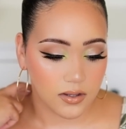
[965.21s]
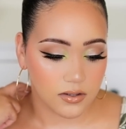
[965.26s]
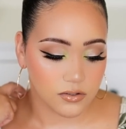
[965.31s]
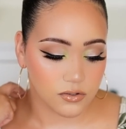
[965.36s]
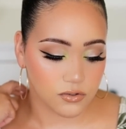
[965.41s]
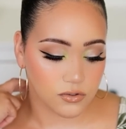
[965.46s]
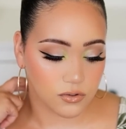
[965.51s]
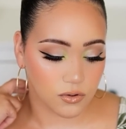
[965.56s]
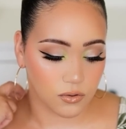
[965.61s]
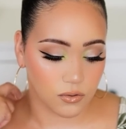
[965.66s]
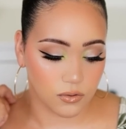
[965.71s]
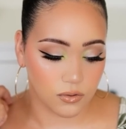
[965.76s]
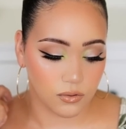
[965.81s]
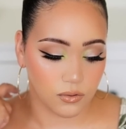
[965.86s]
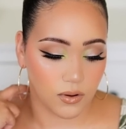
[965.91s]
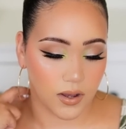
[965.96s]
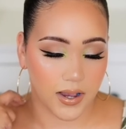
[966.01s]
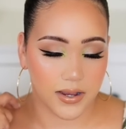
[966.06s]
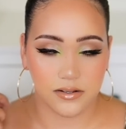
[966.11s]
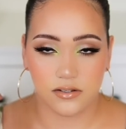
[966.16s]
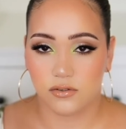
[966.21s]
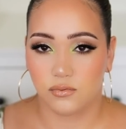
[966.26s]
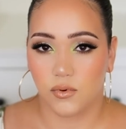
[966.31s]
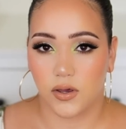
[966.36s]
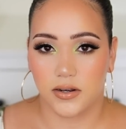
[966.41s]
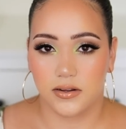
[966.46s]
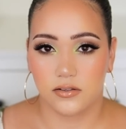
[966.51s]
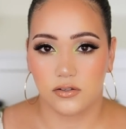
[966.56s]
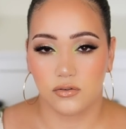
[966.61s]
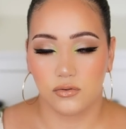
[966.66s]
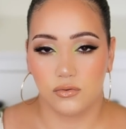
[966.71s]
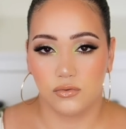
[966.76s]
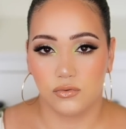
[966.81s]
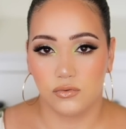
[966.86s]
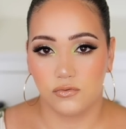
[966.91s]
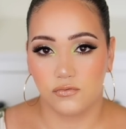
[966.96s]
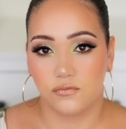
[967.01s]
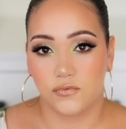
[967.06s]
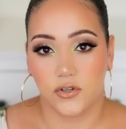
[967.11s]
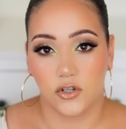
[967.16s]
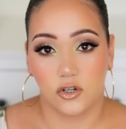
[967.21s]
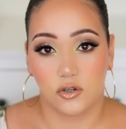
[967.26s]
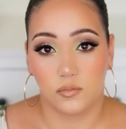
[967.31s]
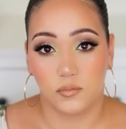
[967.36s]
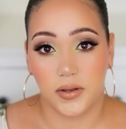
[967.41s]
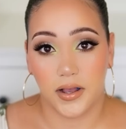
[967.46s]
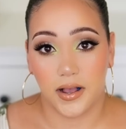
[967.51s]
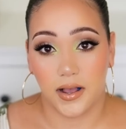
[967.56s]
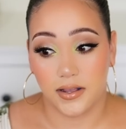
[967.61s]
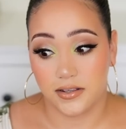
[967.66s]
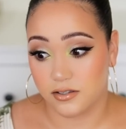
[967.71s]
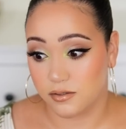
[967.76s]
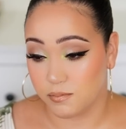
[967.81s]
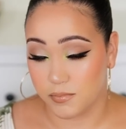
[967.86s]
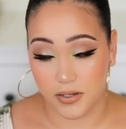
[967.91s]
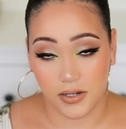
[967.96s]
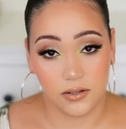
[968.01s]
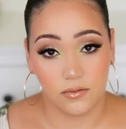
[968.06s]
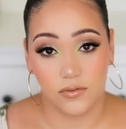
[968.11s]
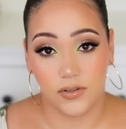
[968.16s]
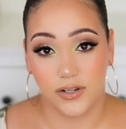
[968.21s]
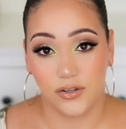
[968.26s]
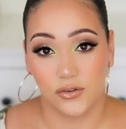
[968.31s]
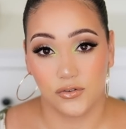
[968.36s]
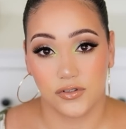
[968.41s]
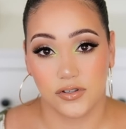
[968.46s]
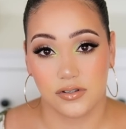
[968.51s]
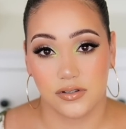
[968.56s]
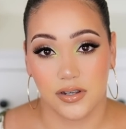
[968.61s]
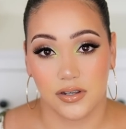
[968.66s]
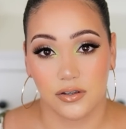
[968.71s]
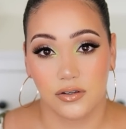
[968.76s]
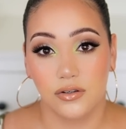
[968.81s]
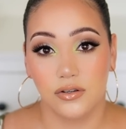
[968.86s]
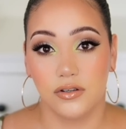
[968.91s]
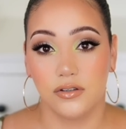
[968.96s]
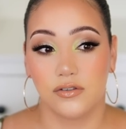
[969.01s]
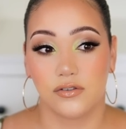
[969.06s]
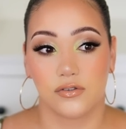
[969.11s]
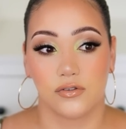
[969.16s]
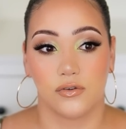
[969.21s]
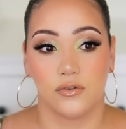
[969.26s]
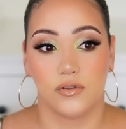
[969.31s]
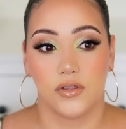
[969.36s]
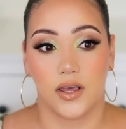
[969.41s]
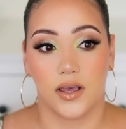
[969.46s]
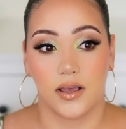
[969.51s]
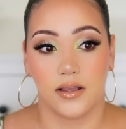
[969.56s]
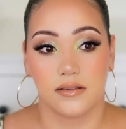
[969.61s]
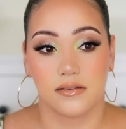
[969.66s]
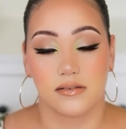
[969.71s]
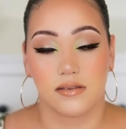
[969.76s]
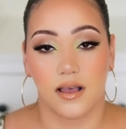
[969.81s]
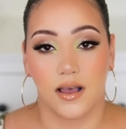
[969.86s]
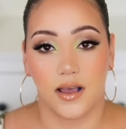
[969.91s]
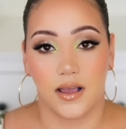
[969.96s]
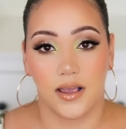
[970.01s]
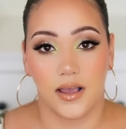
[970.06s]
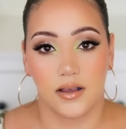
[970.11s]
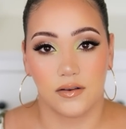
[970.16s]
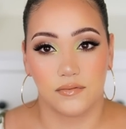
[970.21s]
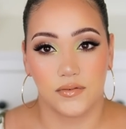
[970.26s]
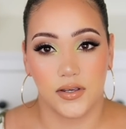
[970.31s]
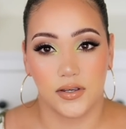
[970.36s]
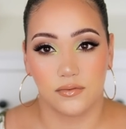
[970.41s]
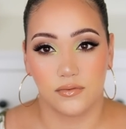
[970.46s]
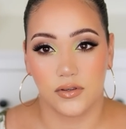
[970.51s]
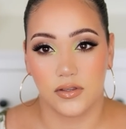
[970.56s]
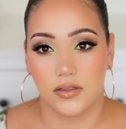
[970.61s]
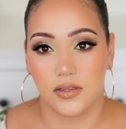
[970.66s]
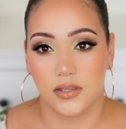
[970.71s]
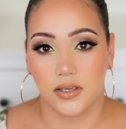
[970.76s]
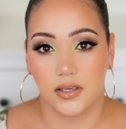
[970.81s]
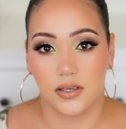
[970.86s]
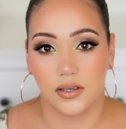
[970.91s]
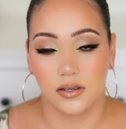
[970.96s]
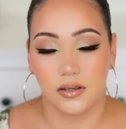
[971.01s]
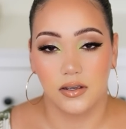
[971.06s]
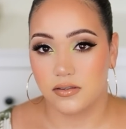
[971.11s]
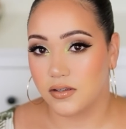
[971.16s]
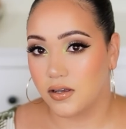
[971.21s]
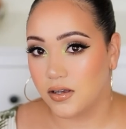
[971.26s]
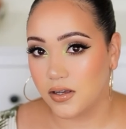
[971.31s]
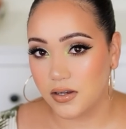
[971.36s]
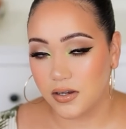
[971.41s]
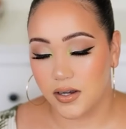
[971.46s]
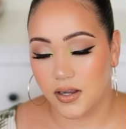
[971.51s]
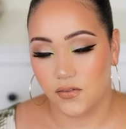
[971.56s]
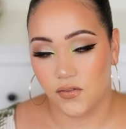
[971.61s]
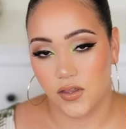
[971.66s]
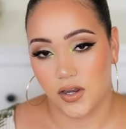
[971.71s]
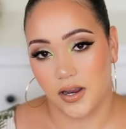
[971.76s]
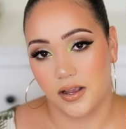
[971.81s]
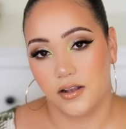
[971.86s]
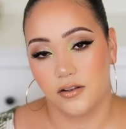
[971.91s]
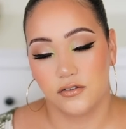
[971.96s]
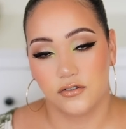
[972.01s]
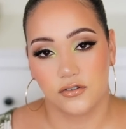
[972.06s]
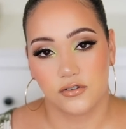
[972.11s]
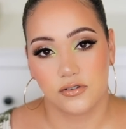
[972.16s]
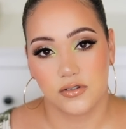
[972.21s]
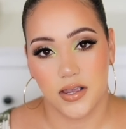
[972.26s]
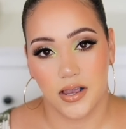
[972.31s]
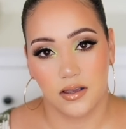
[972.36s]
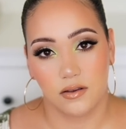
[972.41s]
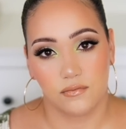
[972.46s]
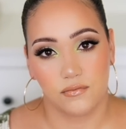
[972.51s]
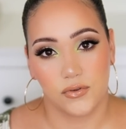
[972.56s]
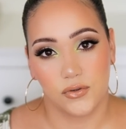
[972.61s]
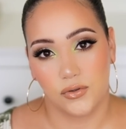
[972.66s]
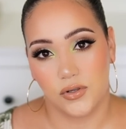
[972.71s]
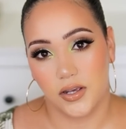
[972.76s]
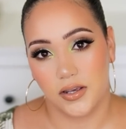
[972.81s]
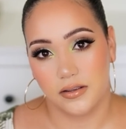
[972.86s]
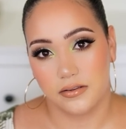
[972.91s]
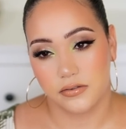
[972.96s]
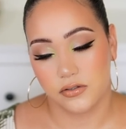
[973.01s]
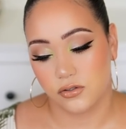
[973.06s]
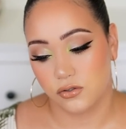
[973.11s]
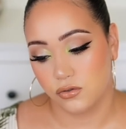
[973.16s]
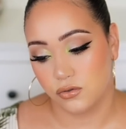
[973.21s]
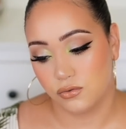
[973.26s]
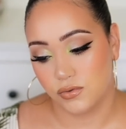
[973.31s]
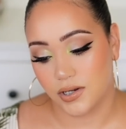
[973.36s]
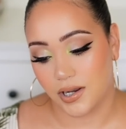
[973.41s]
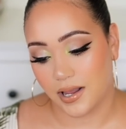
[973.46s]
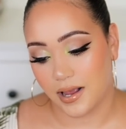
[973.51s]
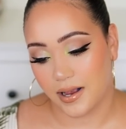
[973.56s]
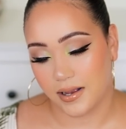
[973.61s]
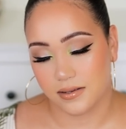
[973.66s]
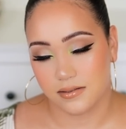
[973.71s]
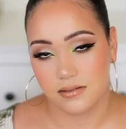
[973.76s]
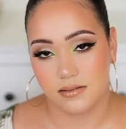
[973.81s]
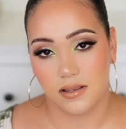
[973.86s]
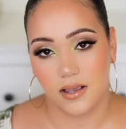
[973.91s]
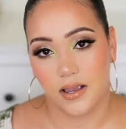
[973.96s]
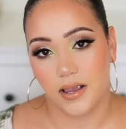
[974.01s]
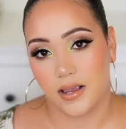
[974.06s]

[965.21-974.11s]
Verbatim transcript: So I just wanted to film as many videos as I could so that I have everything done and then I could just take a few days to relax